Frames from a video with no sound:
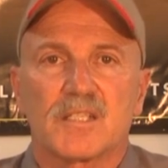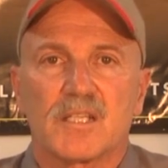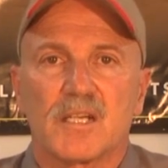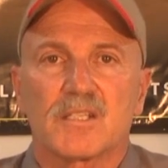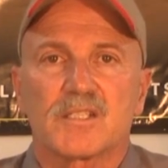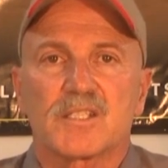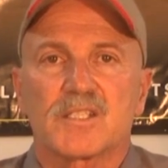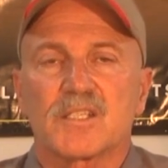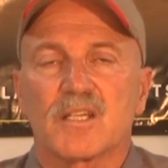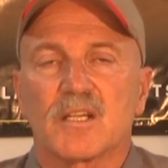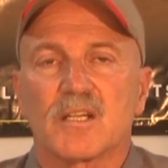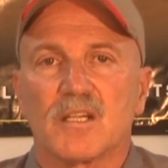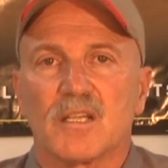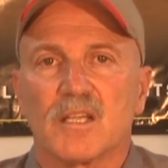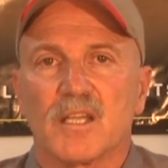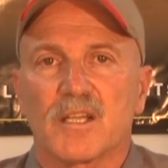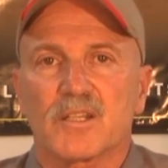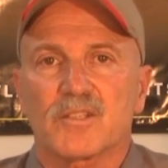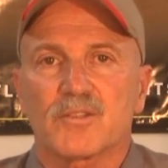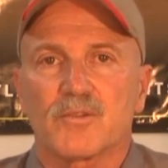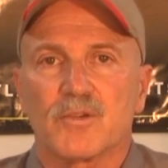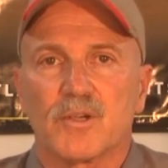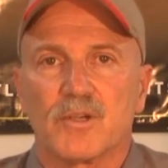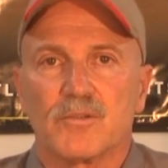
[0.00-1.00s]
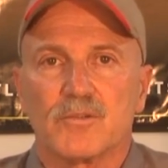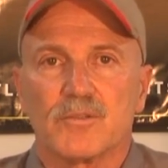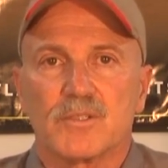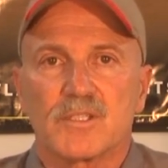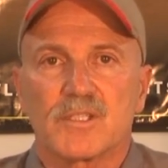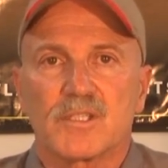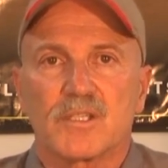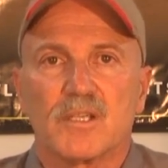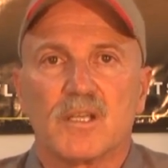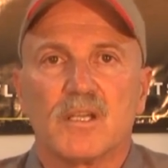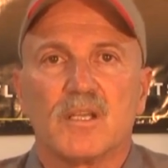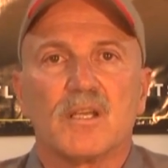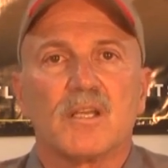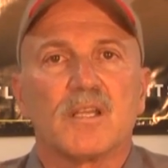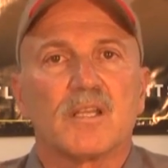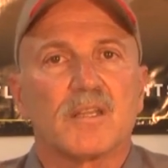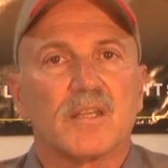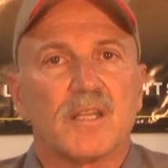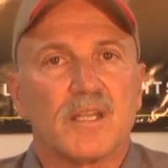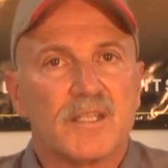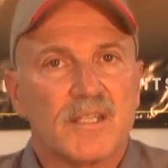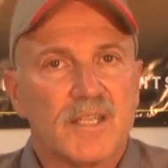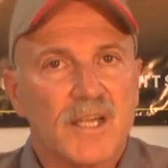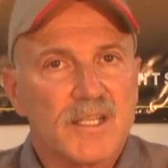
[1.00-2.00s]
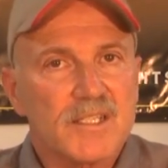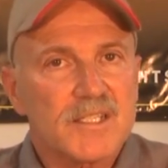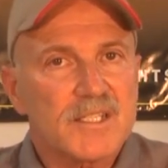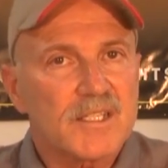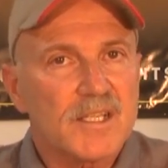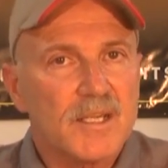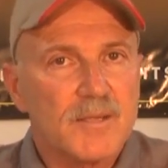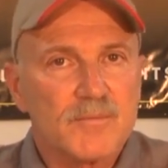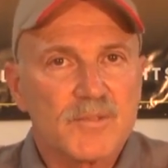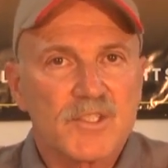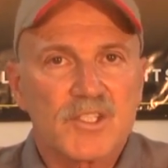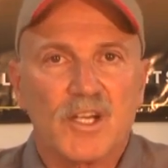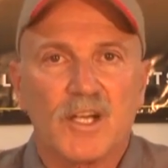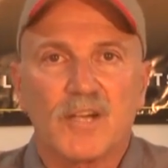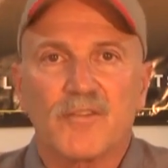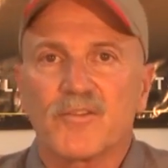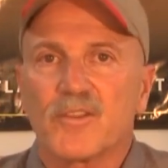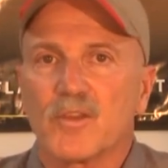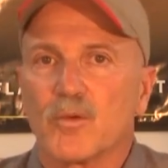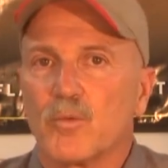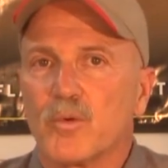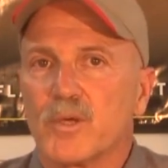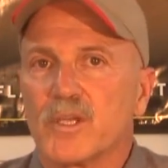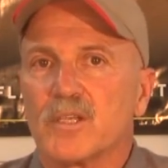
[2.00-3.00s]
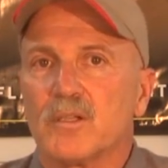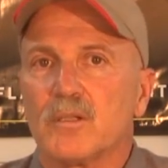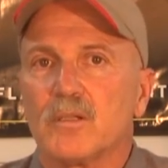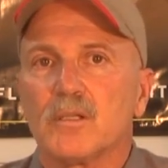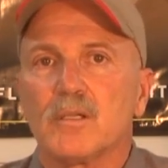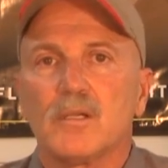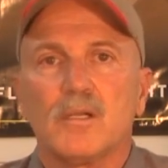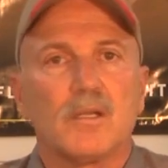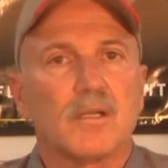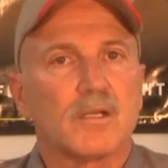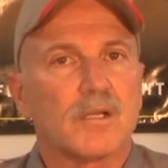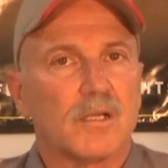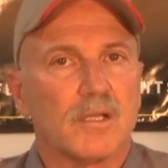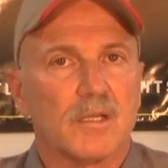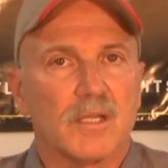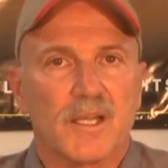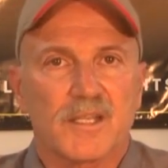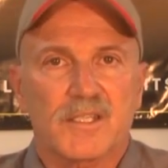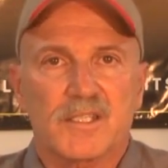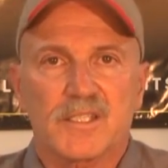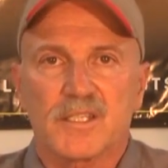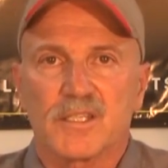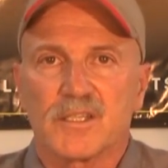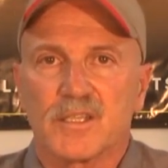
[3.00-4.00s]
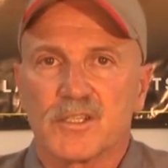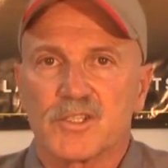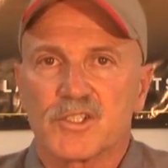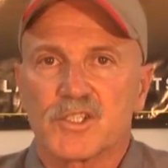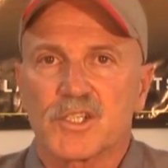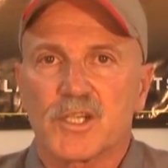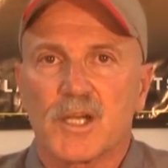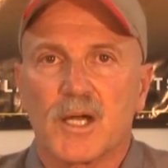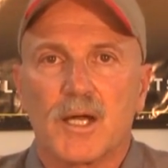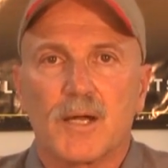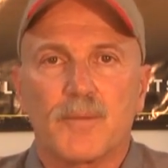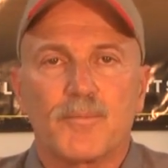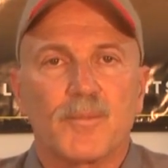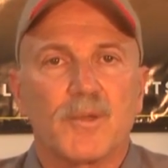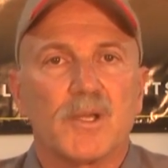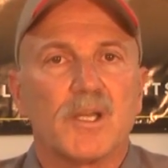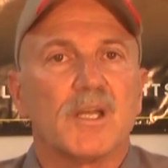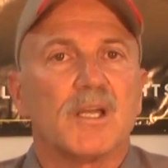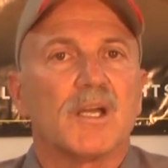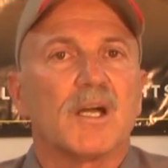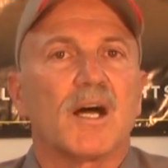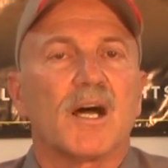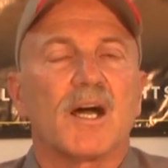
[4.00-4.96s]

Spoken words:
tungsten electrodes. The dust comes off the wheel, collects in the shop.